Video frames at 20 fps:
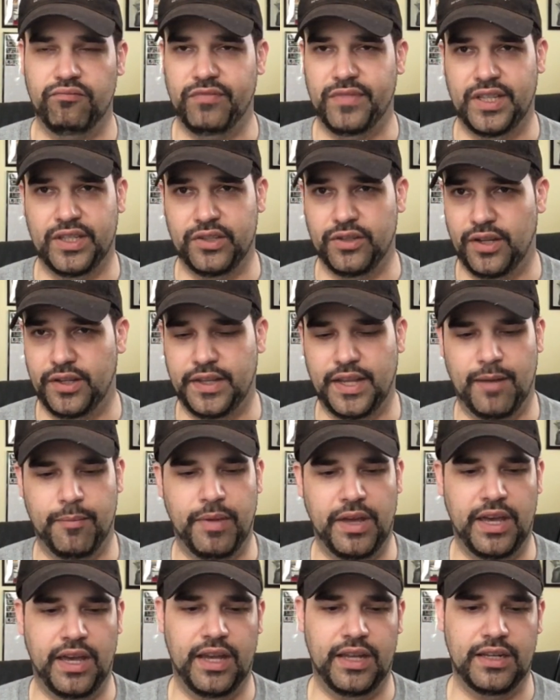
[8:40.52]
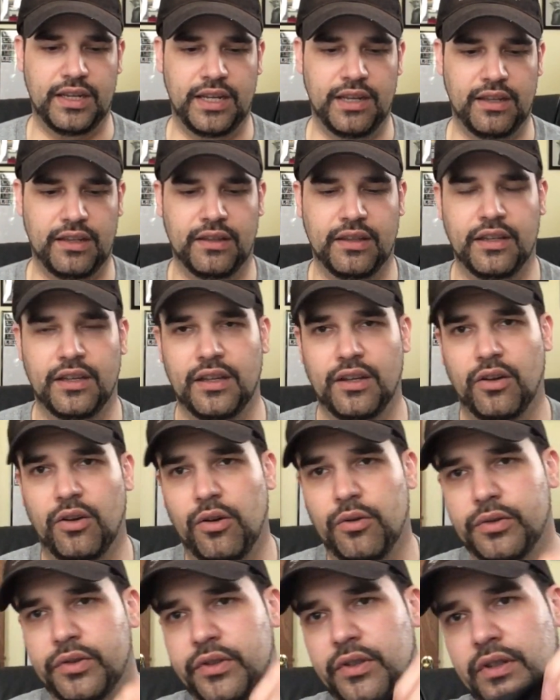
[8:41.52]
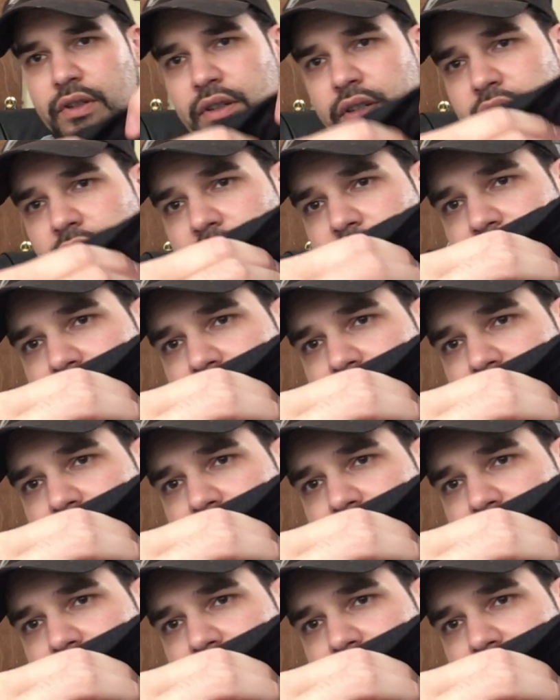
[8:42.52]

it's not that bad. The holster